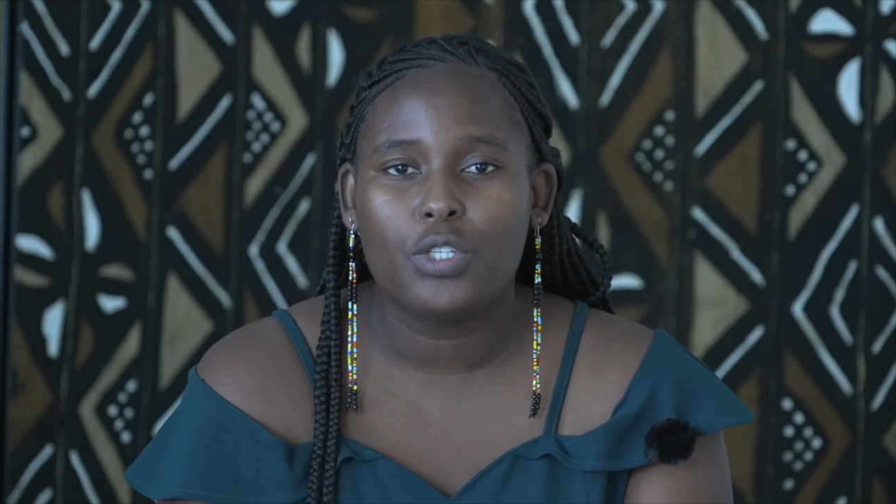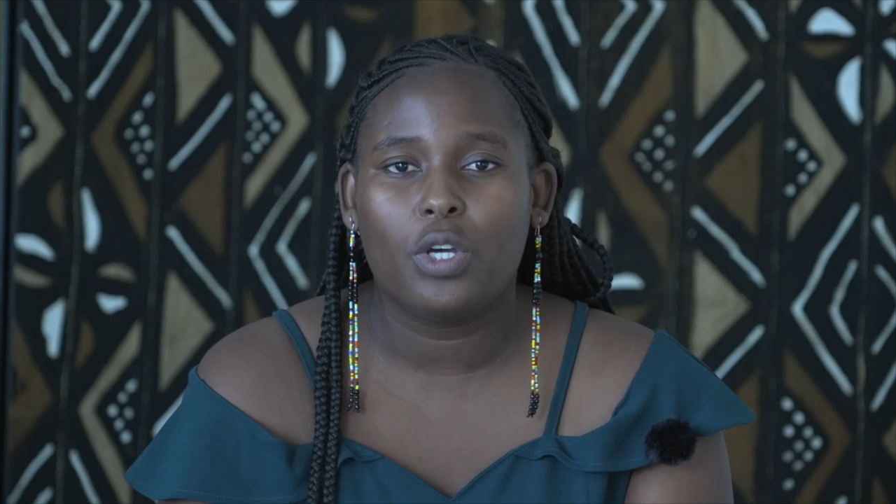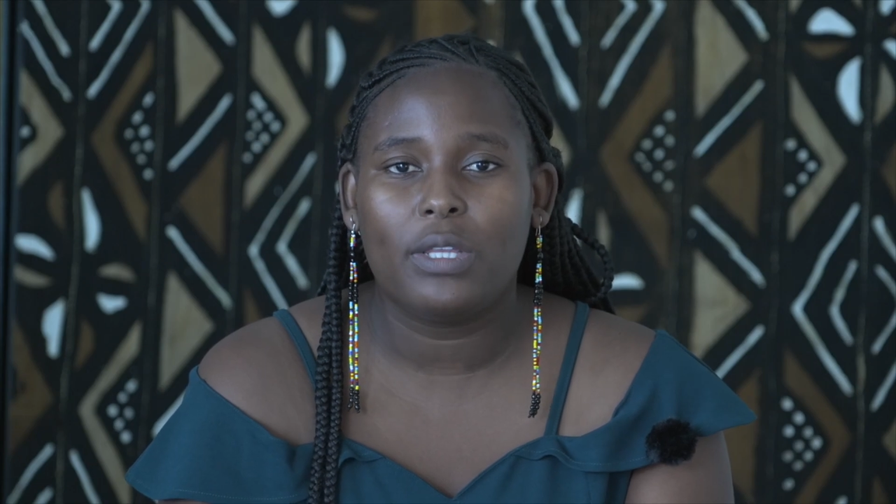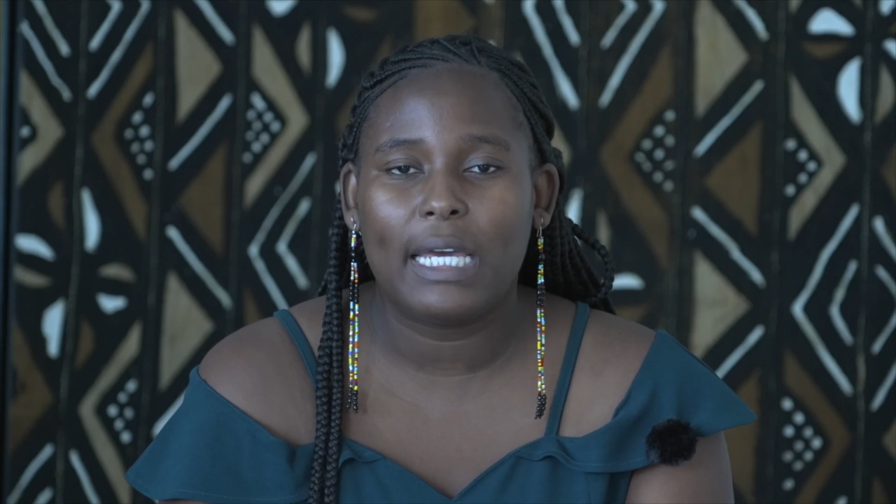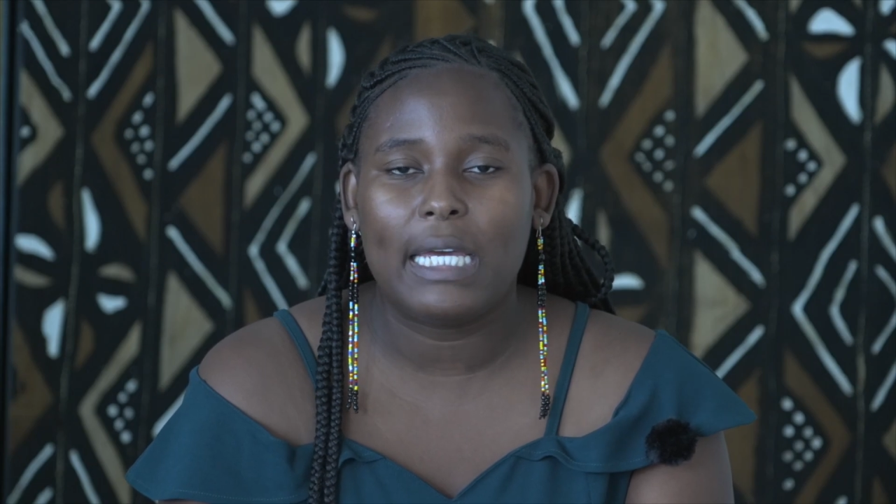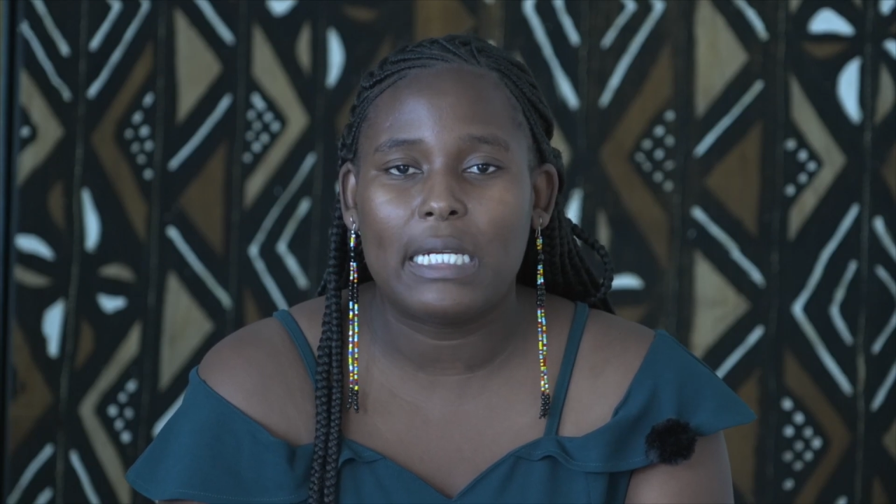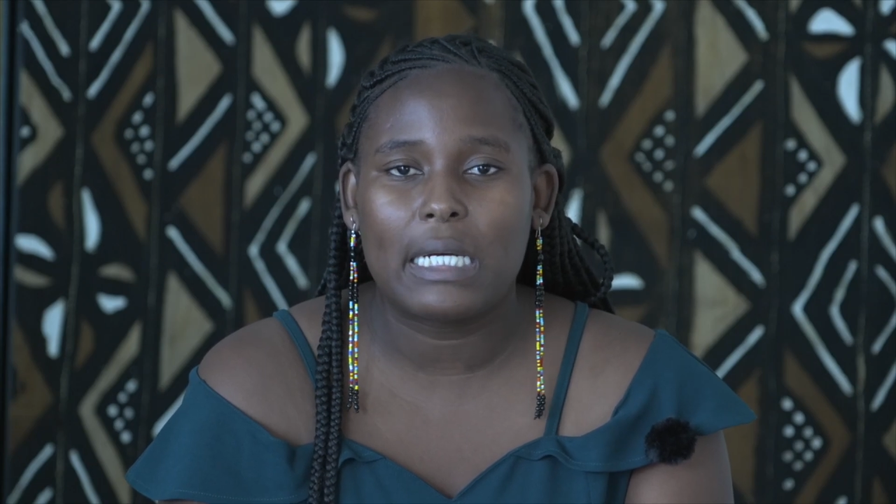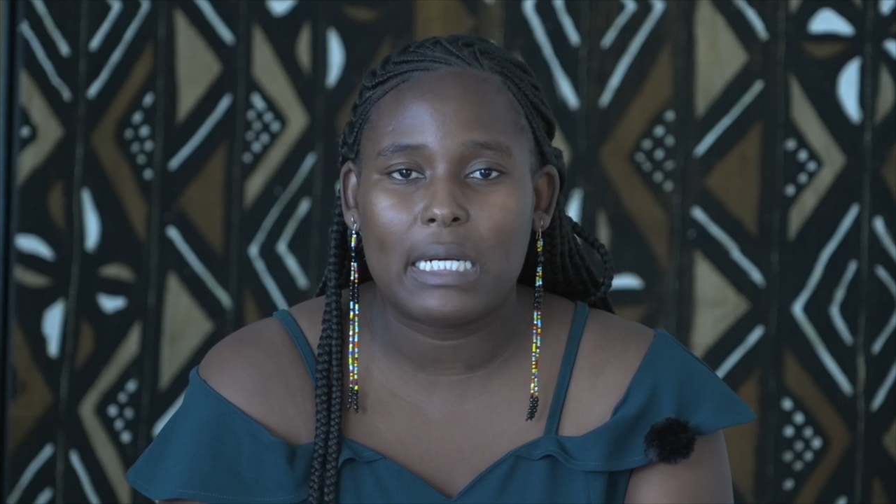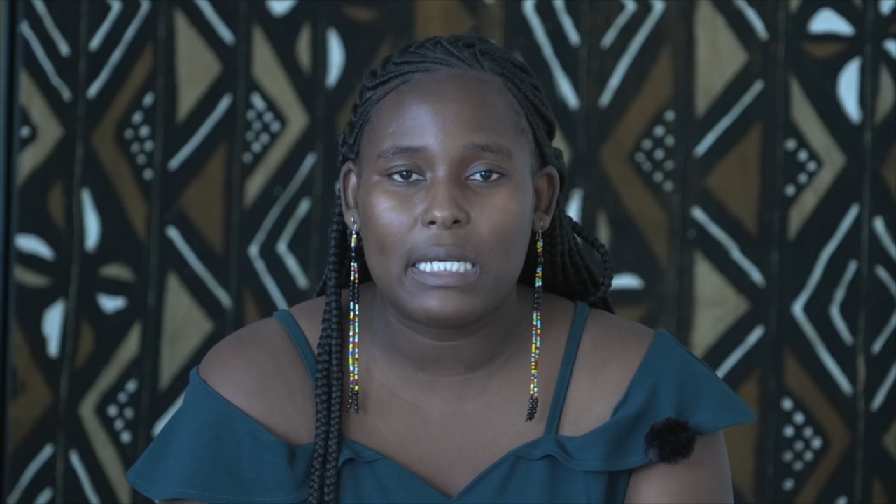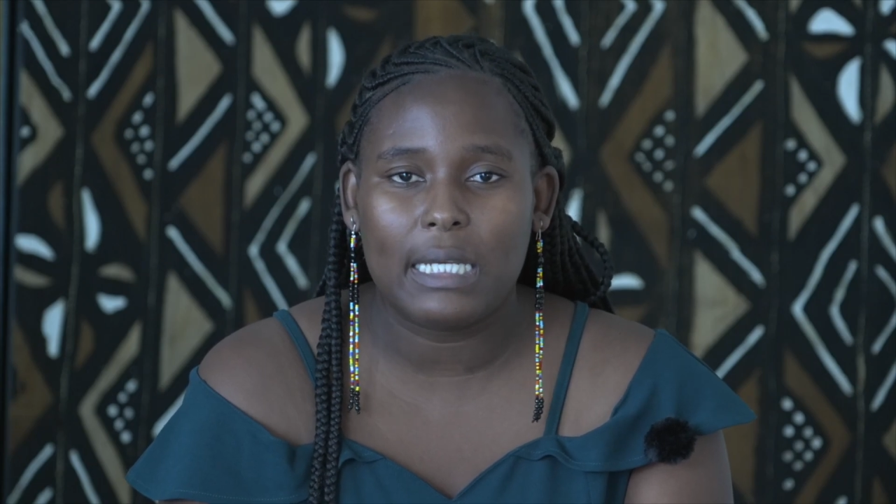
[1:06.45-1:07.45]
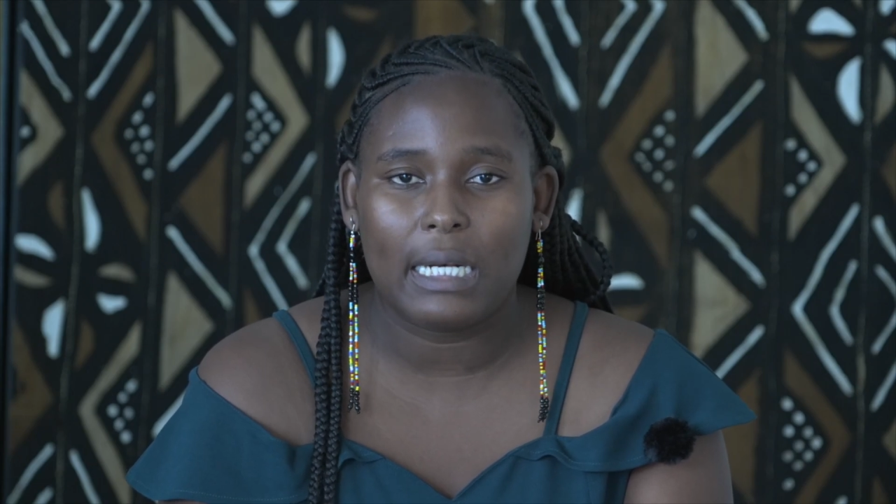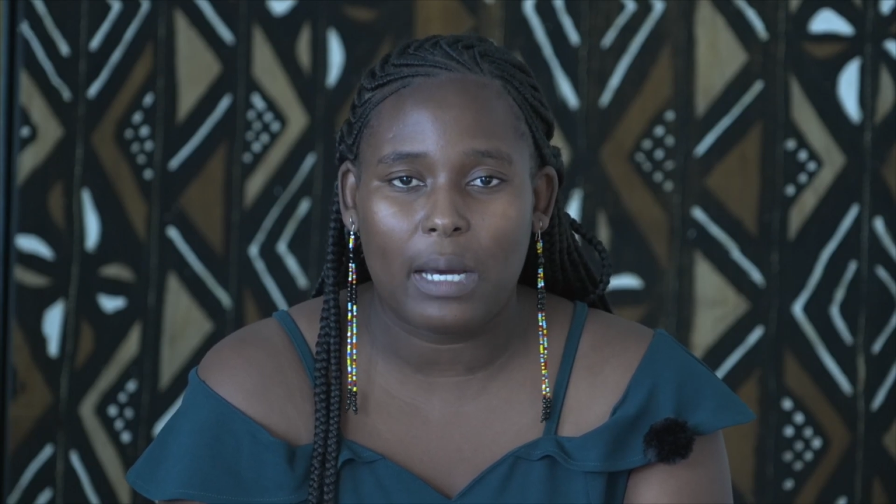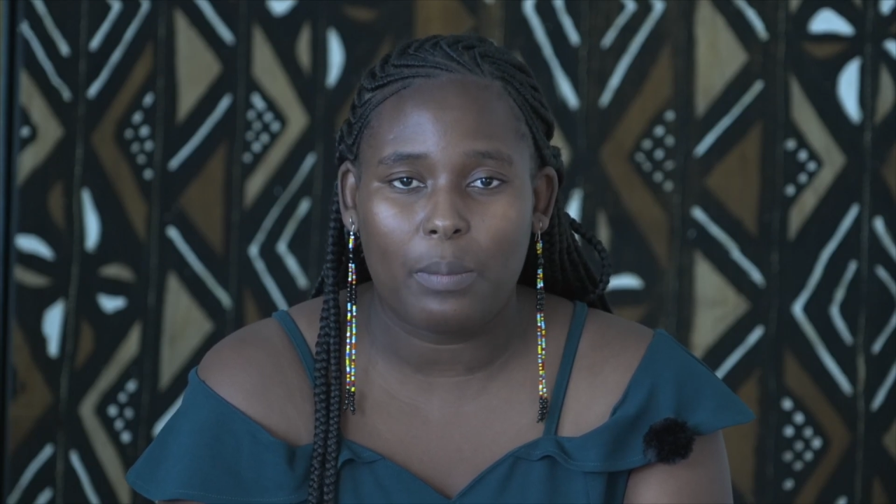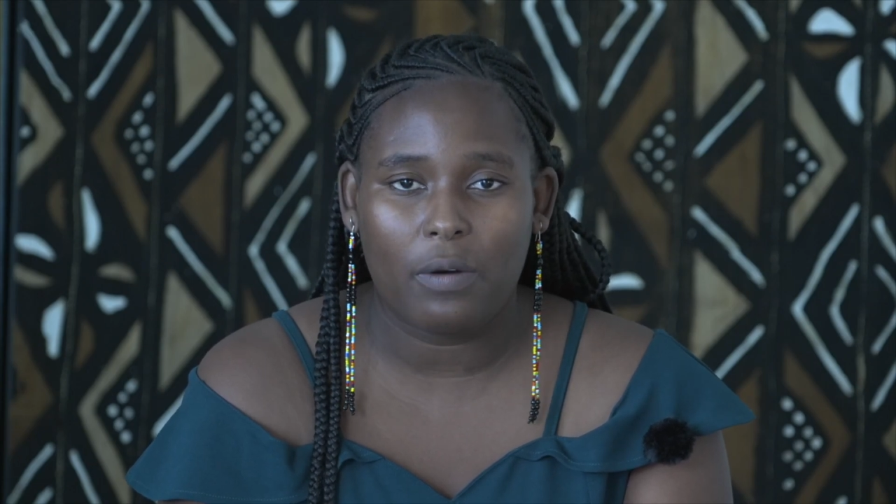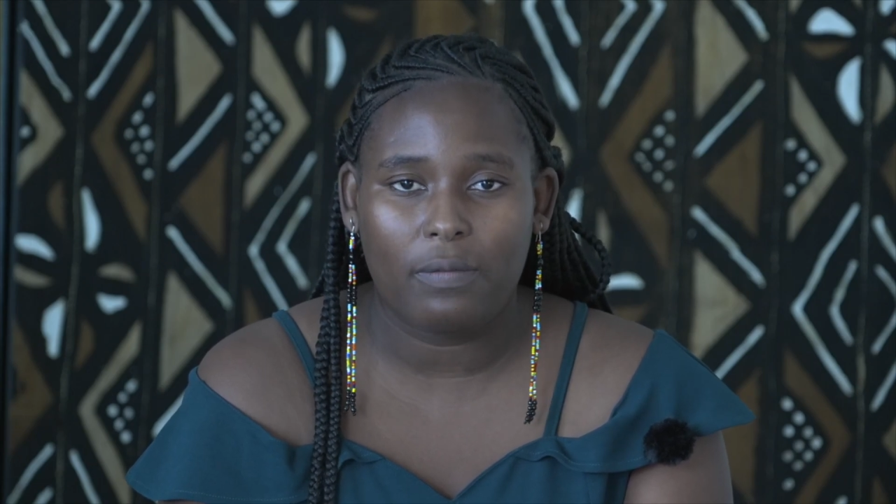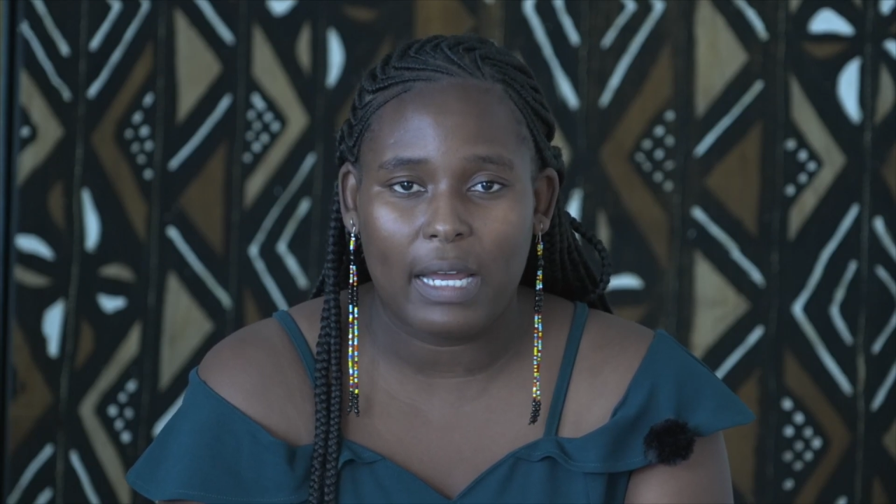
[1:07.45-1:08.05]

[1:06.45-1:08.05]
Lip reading: so they increased the number of